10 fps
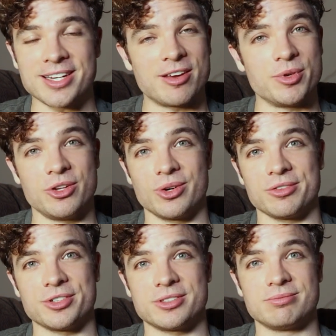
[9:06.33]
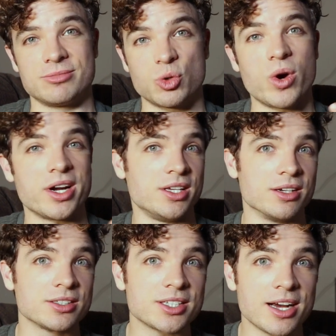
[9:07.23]
I've been doing it for 20
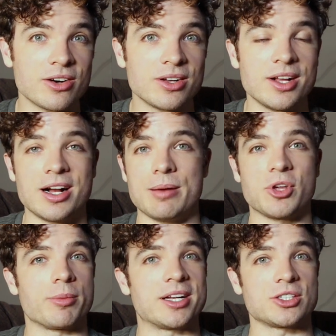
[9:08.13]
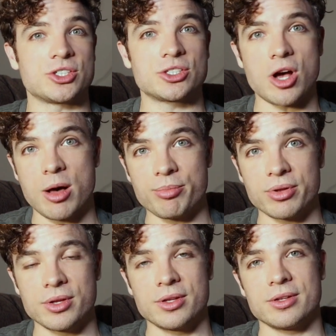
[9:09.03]
years now. I'm not about to stop.
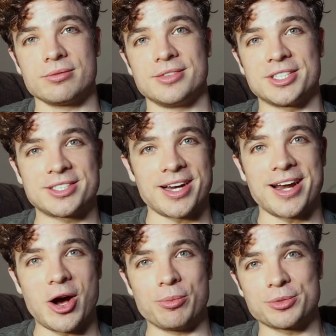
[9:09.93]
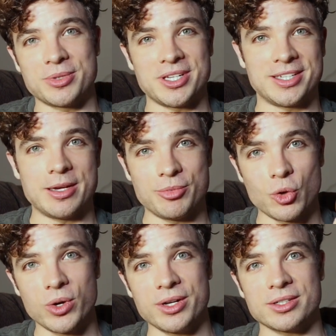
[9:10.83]
This site helps me keep
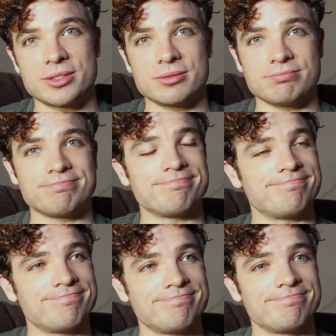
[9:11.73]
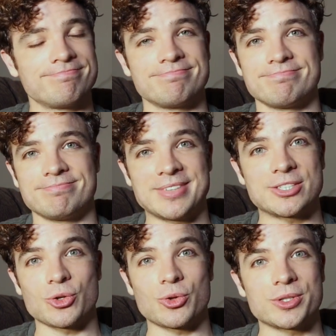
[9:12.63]
doing it.
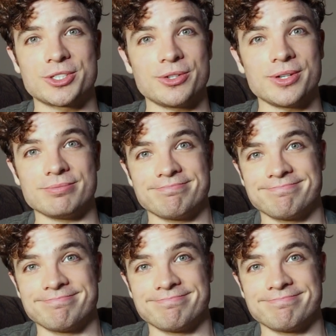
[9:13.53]
That's all there is to it.